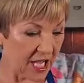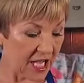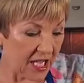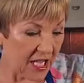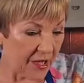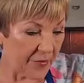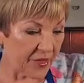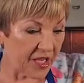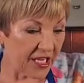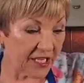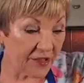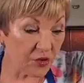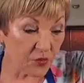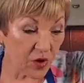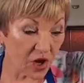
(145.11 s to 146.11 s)

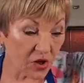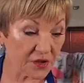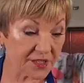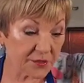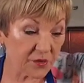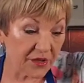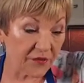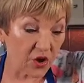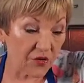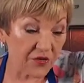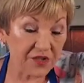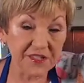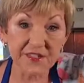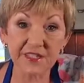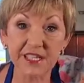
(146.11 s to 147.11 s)
In the rolls, we've got
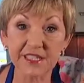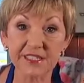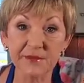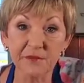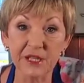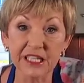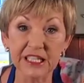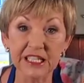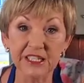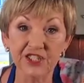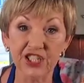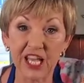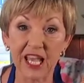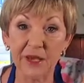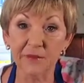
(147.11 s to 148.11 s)
the 6 mini
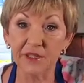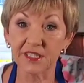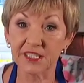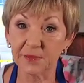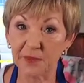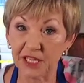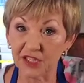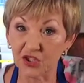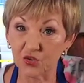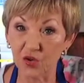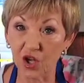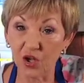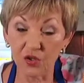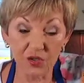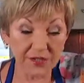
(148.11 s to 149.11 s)
jam sponge
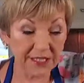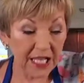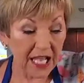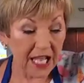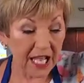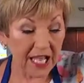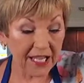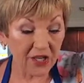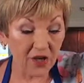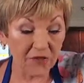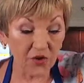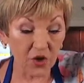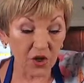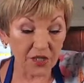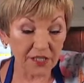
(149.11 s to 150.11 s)
rolls, and I've
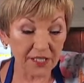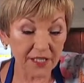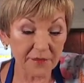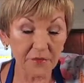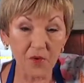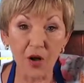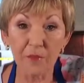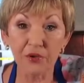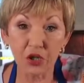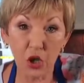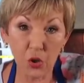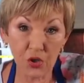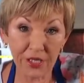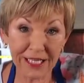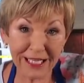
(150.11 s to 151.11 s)
got my
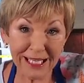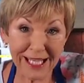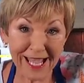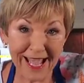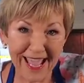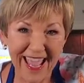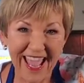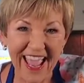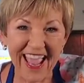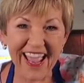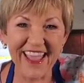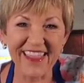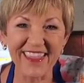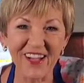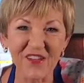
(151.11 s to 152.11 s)
plonk here,
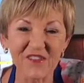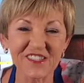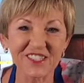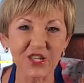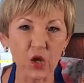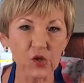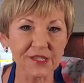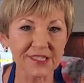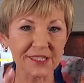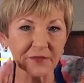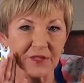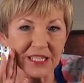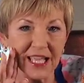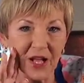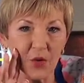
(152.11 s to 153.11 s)
and I stole
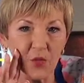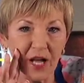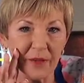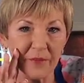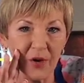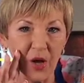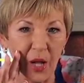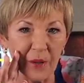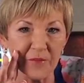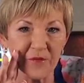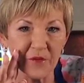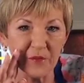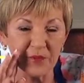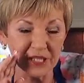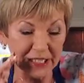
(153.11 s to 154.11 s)
some Galway pipe
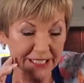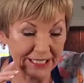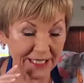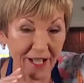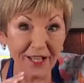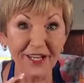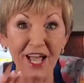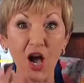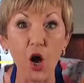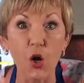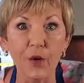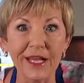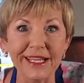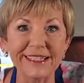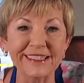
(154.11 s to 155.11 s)
from Billy. I know,
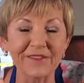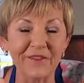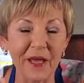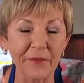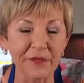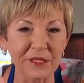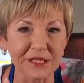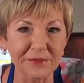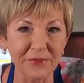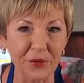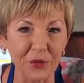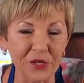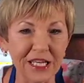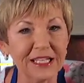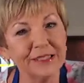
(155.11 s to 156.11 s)
it's a fabulous
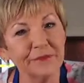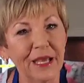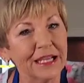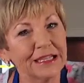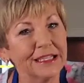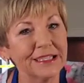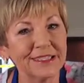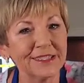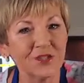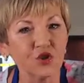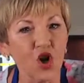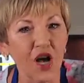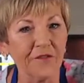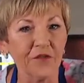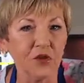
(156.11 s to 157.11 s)
port. Let's make this
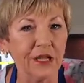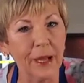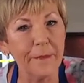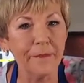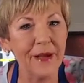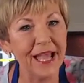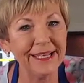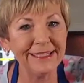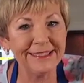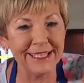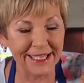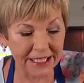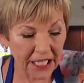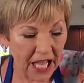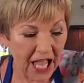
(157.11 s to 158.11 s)
trifle
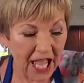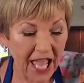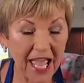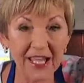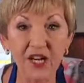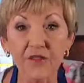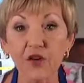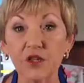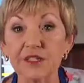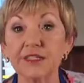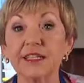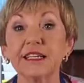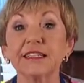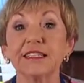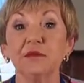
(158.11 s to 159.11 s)
amazing, and I've got
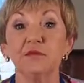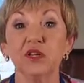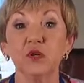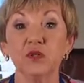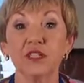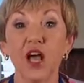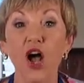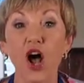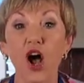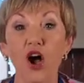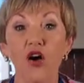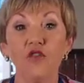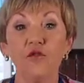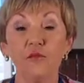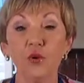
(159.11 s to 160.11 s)
60 mils
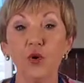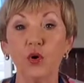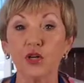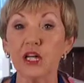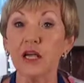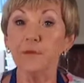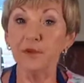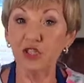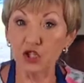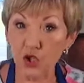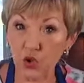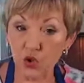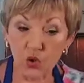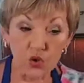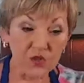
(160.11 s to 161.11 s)
of port, but you
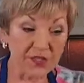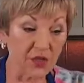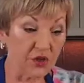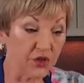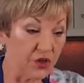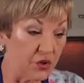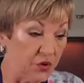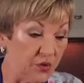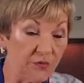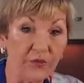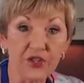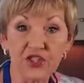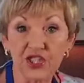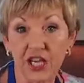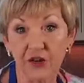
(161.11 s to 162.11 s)
could also do
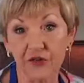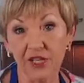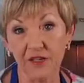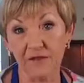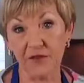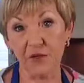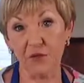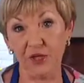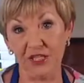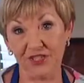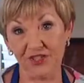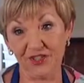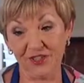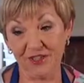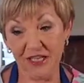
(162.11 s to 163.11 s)
sherry if you
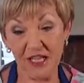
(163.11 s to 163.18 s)
wished.